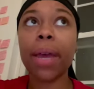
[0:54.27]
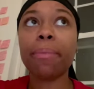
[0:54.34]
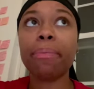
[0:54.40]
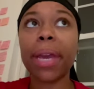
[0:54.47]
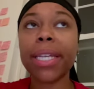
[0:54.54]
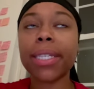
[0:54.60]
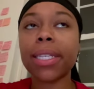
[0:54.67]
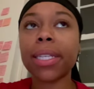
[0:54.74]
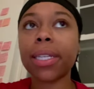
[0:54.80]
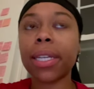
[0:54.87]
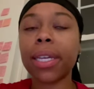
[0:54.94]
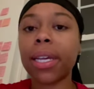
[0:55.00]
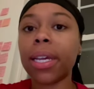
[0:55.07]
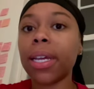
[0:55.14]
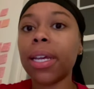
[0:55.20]

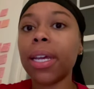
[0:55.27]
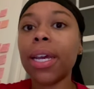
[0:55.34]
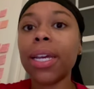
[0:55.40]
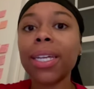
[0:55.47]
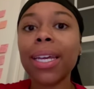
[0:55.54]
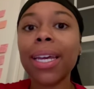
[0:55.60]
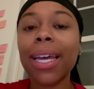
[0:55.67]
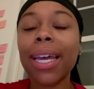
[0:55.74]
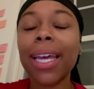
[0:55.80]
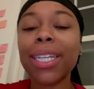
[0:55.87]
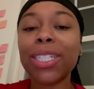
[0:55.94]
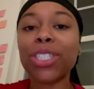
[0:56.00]
Basically, he